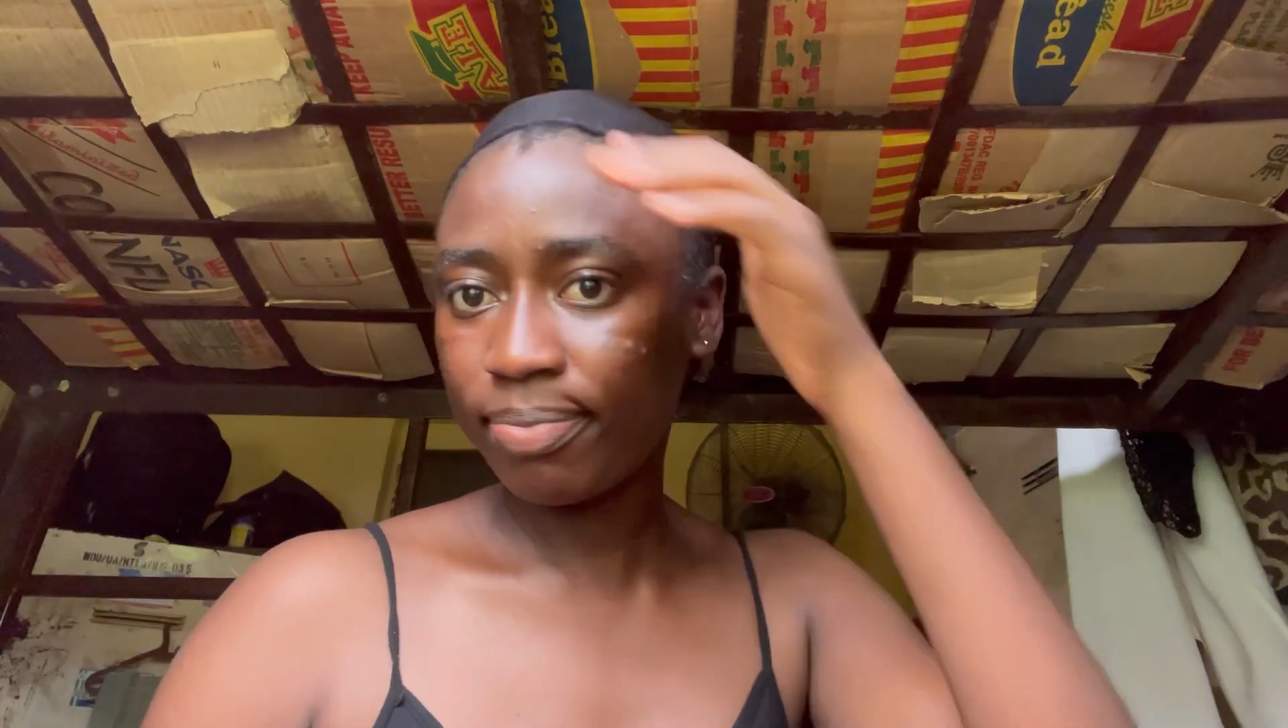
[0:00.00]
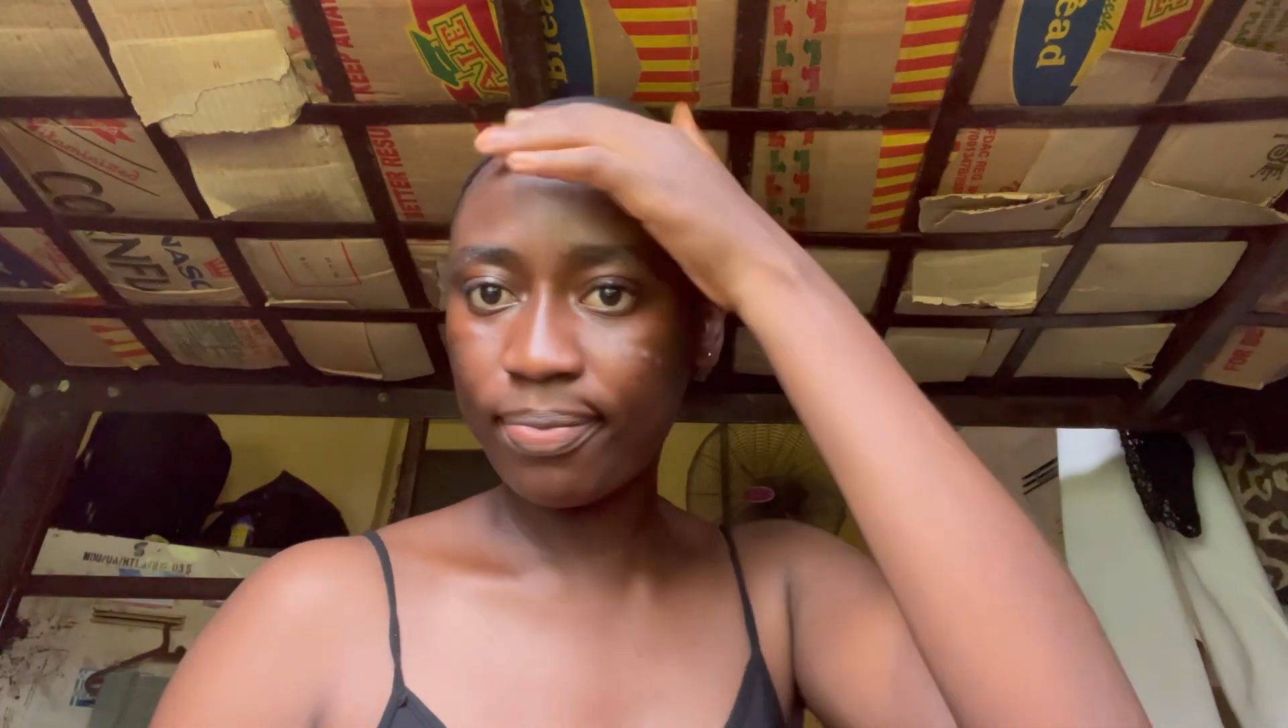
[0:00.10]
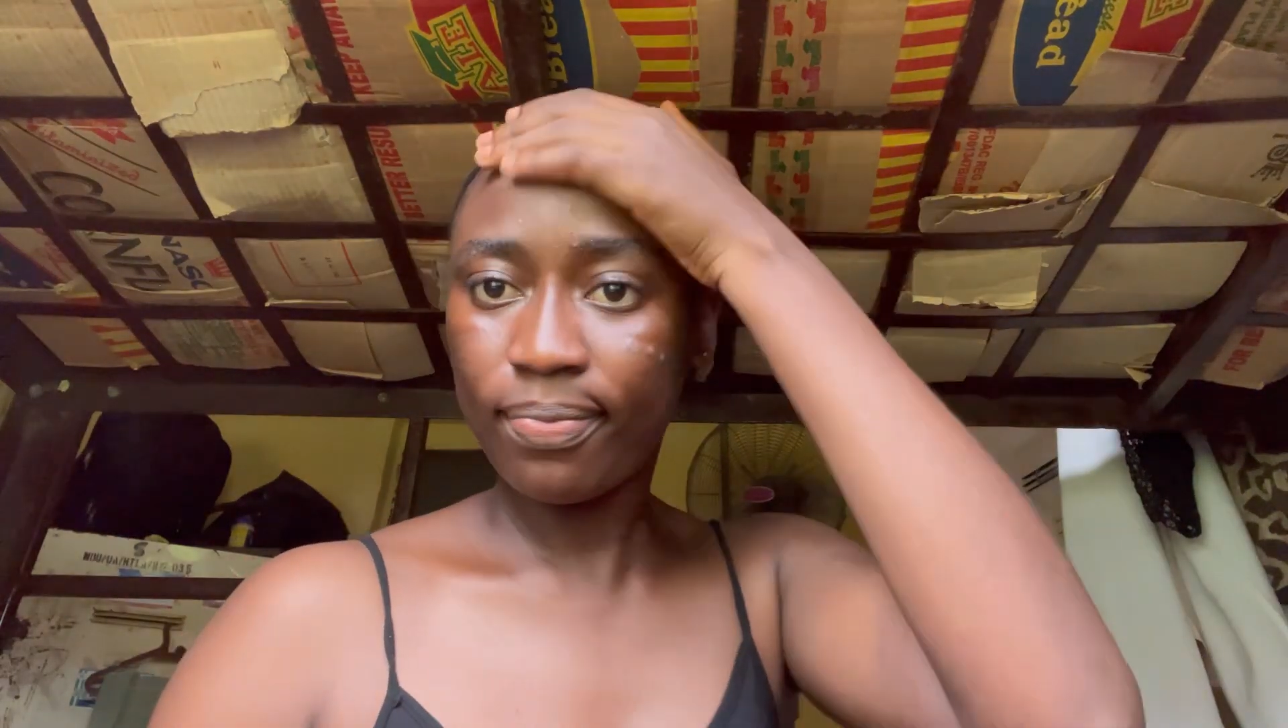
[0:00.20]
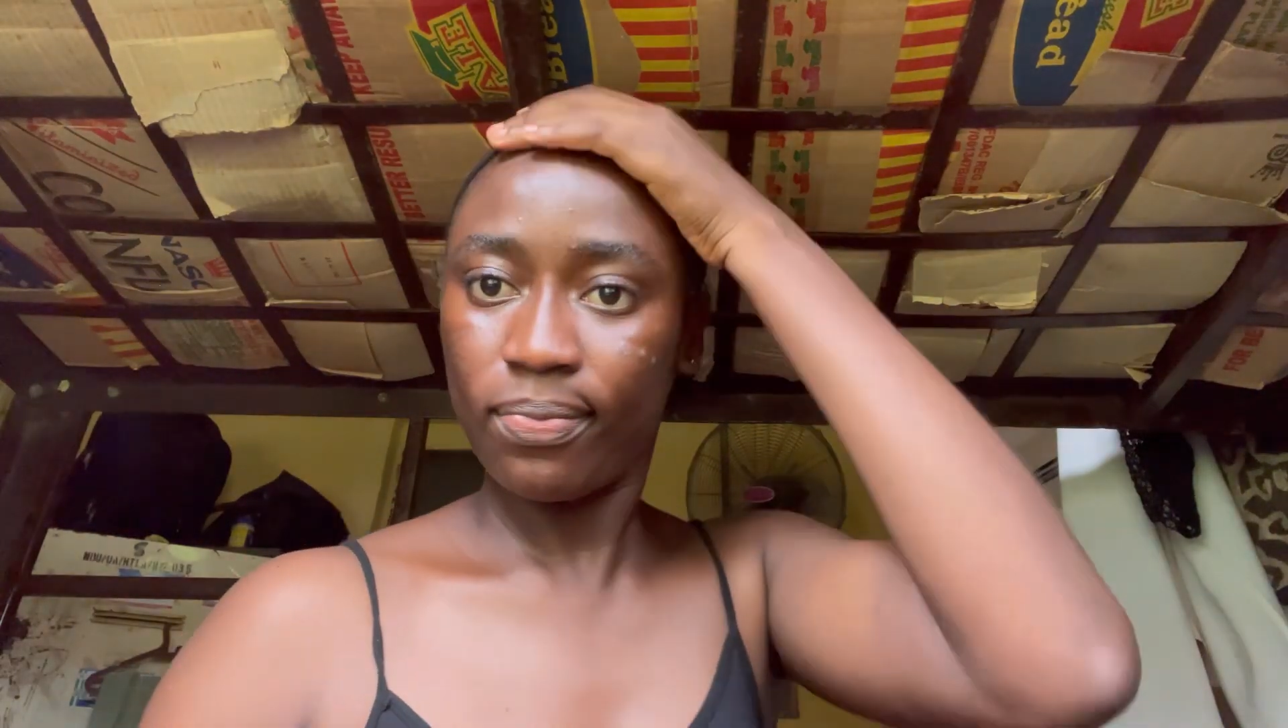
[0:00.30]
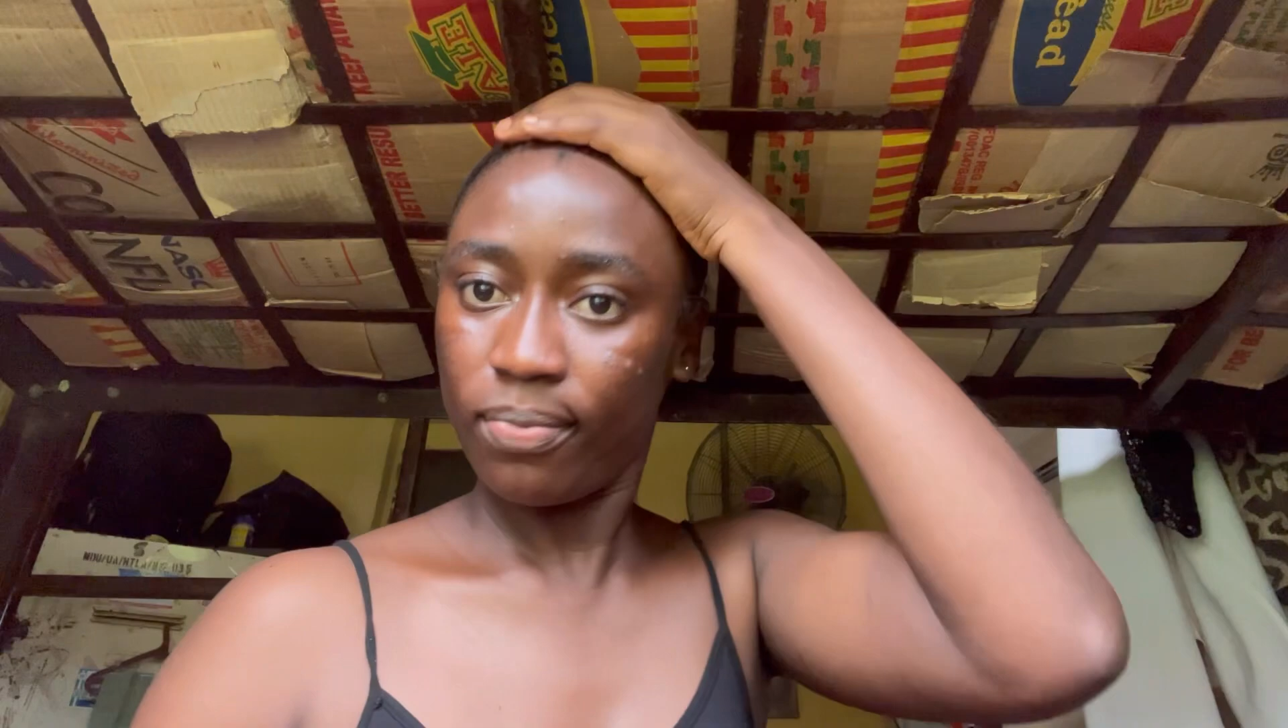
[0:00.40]

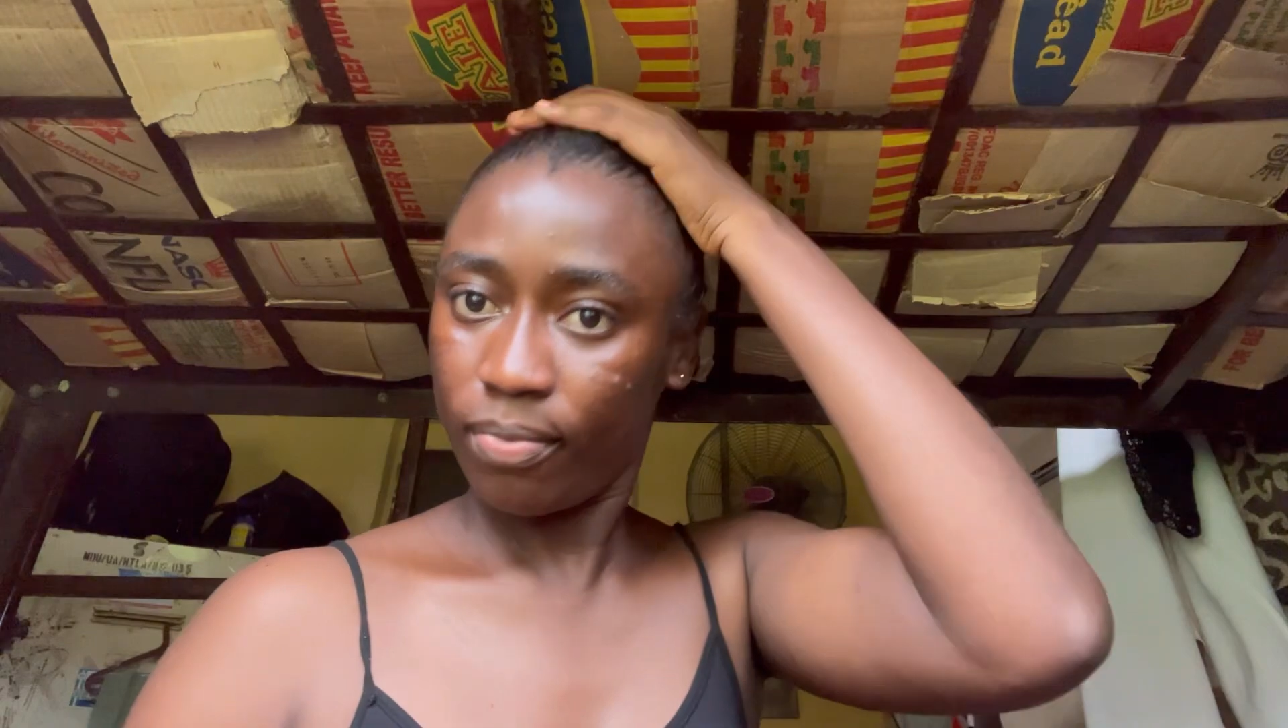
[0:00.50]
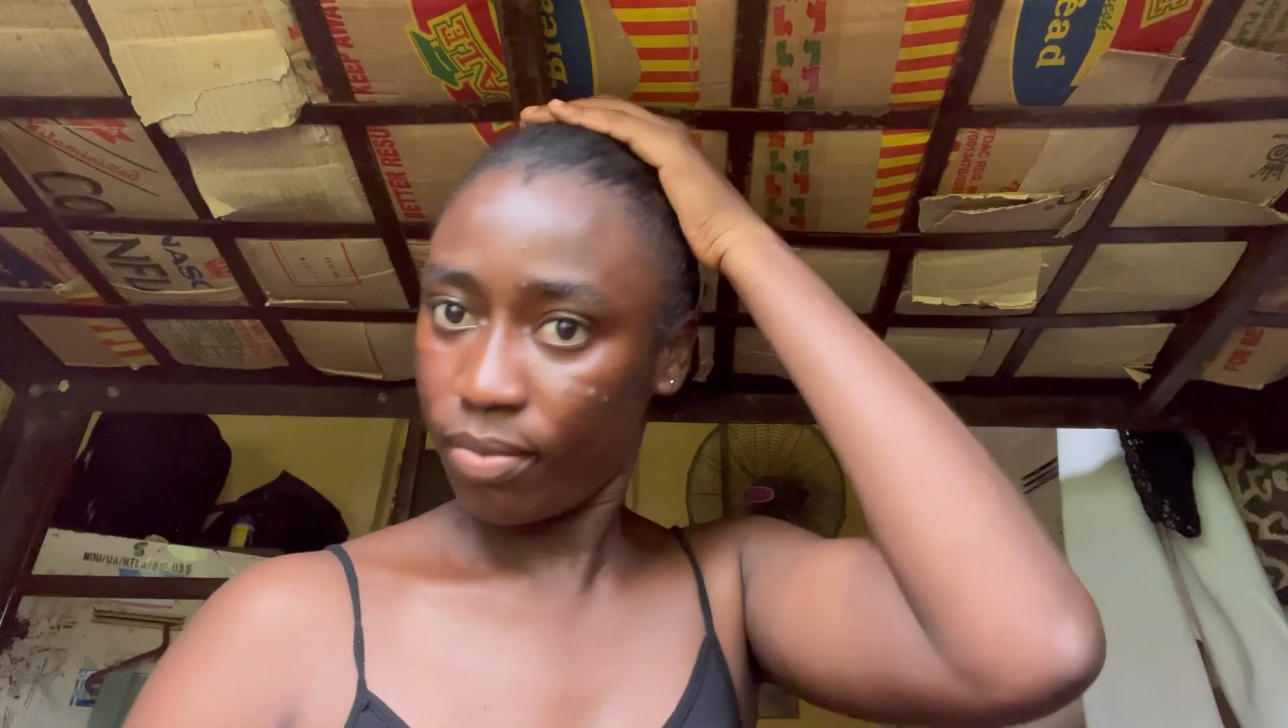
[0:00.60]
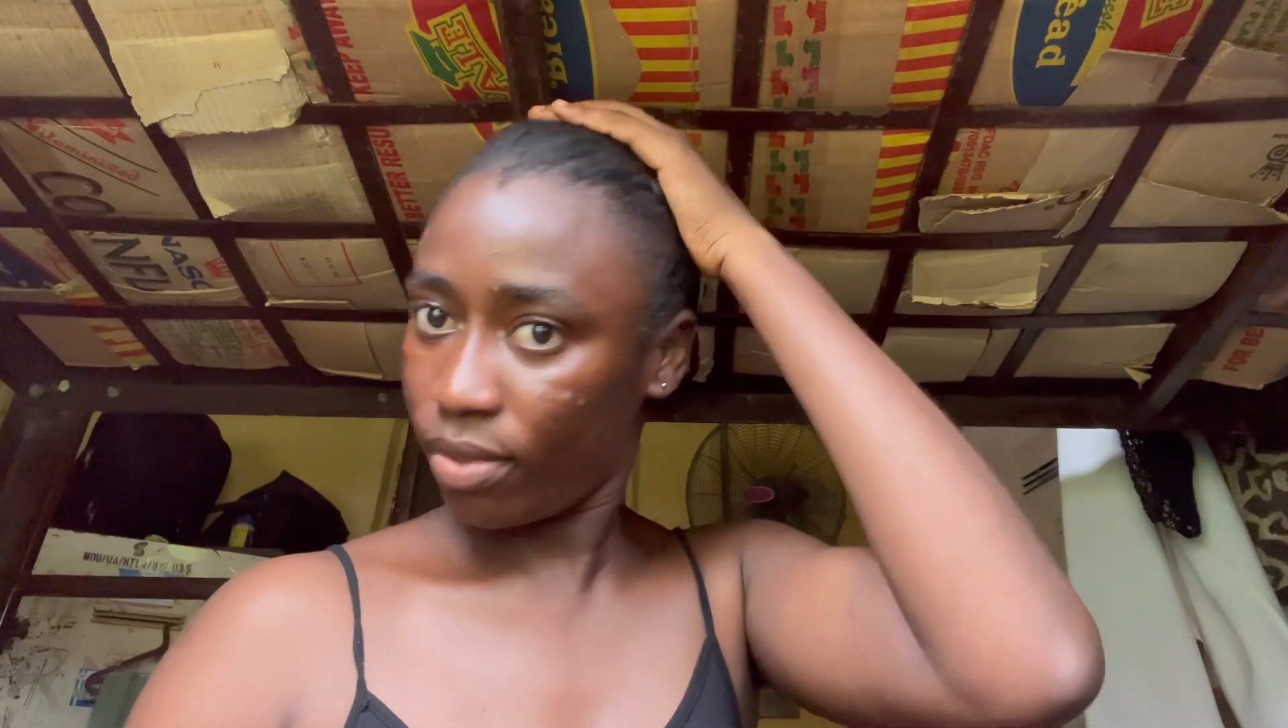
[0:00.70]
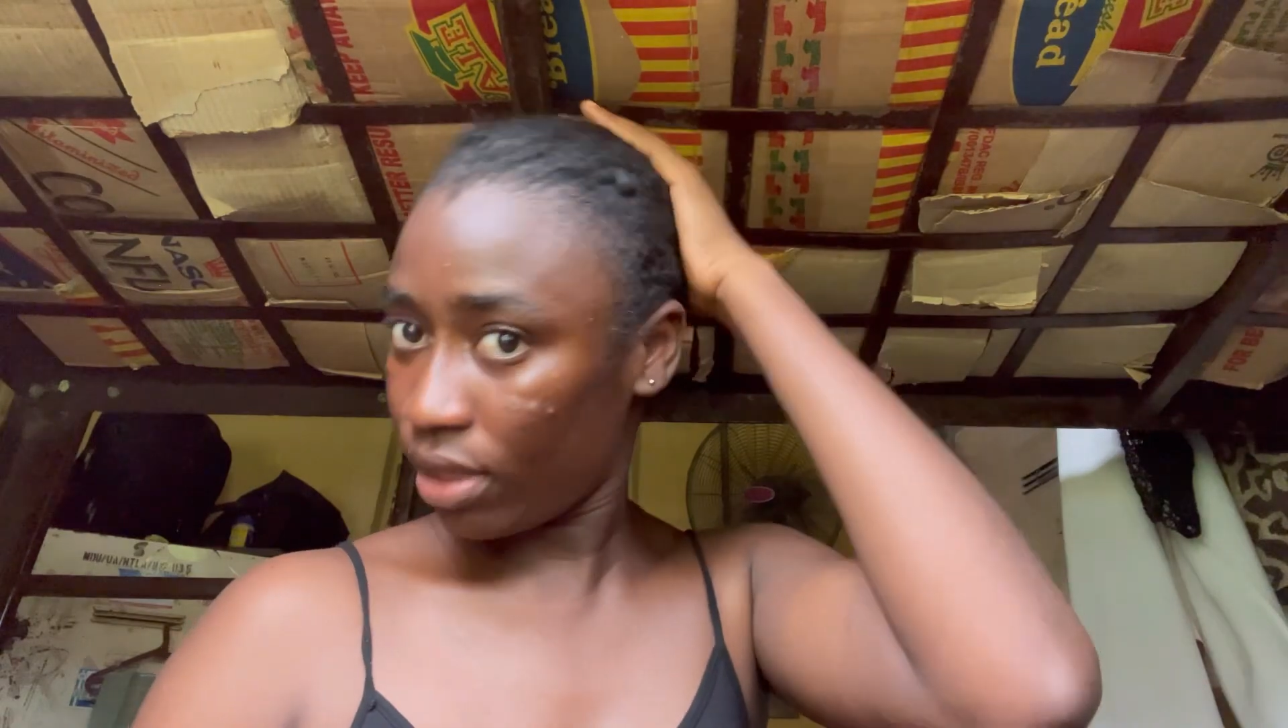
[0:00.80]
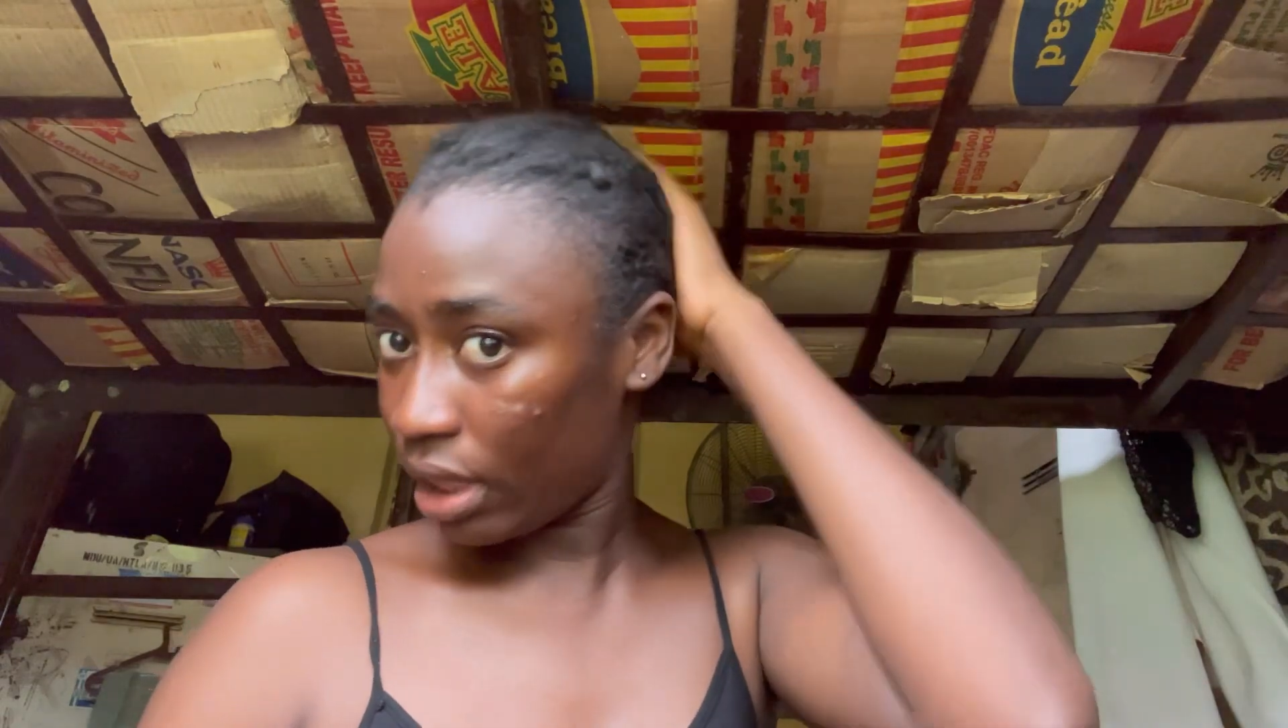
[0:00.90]
how